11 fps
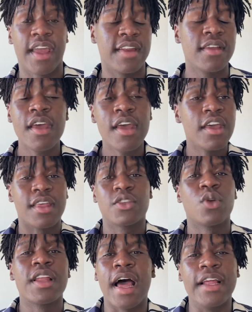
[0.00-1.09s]
And that's
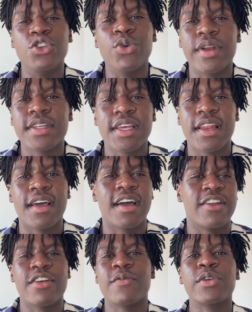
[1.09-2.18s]
why I do want to say, like, I
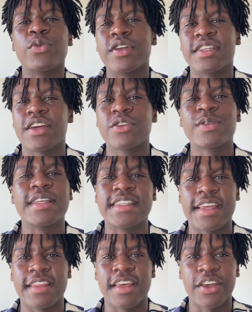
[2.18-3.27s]
don't have much more to say. I just want to
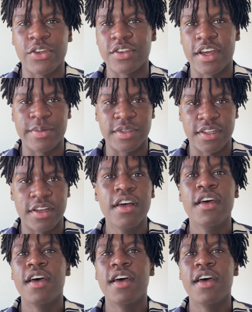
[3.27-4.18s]
say thank you to Hamza.